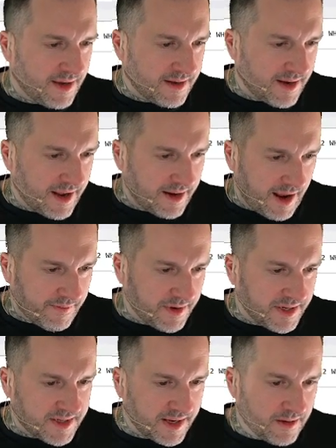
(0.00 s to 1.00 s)
It, it,
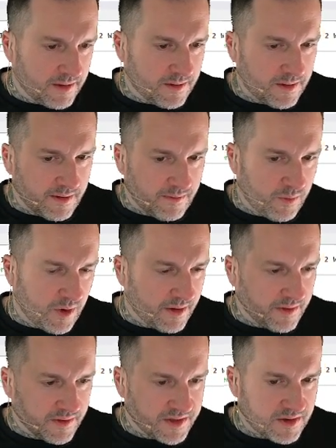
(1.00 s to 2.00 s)
every single uh, one
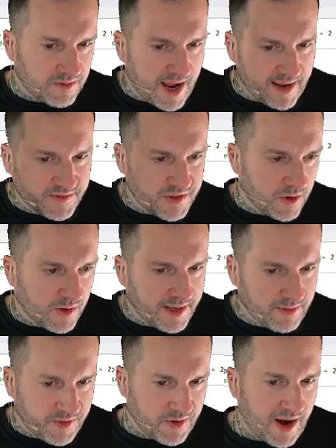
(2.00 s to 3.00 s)
of those derived join,
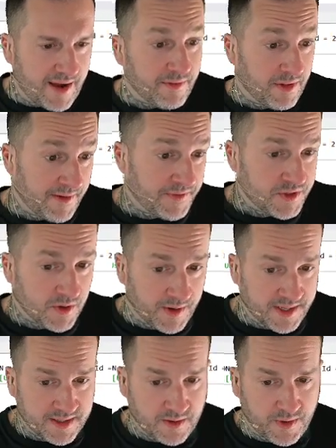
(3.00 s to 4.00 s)
derived left
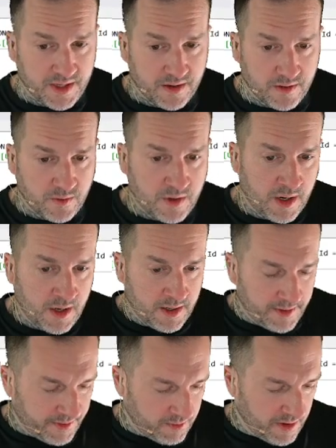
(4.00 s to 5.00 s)
joins that we do
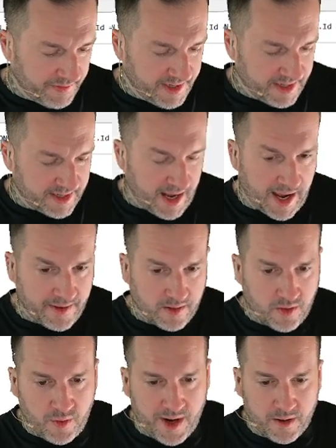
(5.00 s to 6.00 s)
throughout the entire
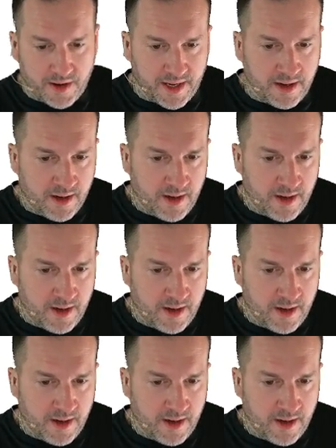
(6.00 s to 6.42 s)
query